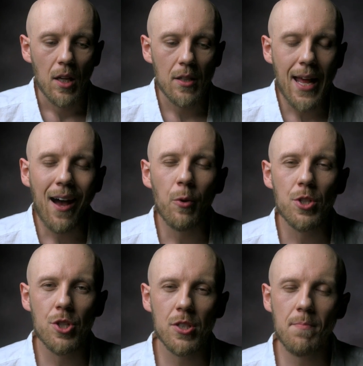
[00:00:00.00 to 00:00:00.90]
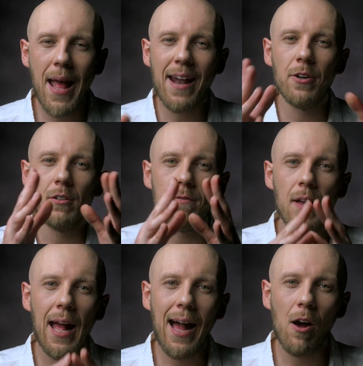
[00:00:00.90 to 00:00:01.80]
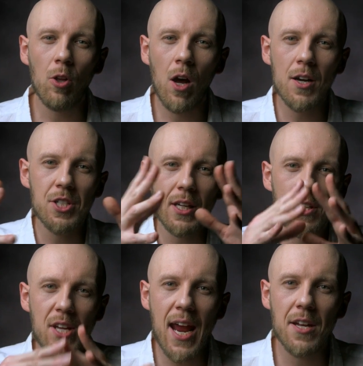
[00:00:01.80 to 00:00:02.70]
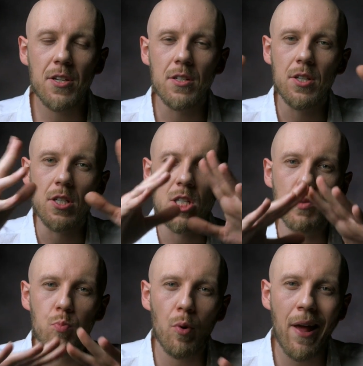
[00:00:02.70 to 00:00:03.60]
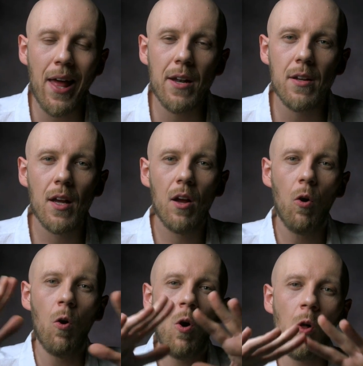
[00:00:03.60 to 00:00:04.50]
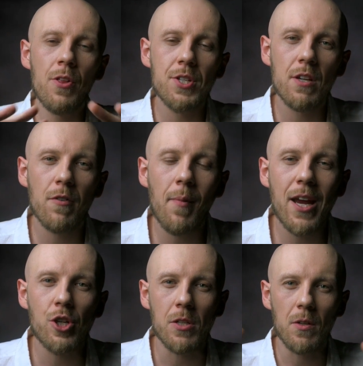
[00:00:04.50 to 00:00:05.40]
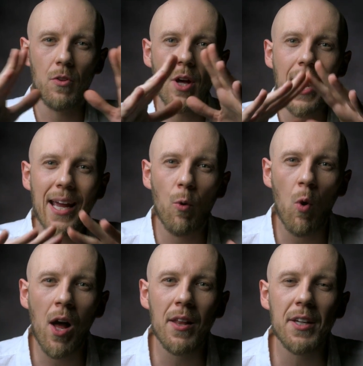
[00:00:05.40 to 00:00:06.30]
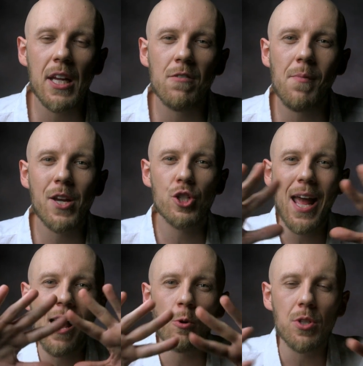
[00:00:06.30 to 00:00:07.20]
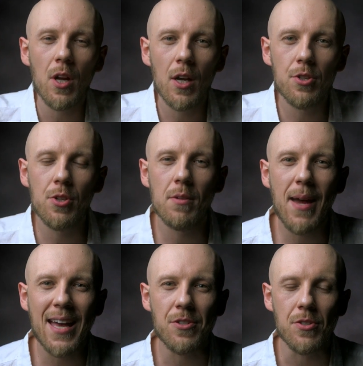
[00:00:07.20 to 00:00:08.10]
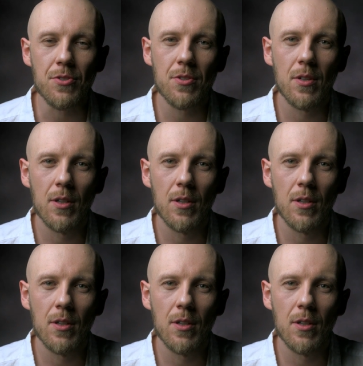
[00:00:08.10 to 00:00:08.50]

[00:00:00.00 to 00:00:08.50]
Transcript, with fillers: Now it's just a matter of how long is it going to take to spread all this information, the high quality information, out to the masses.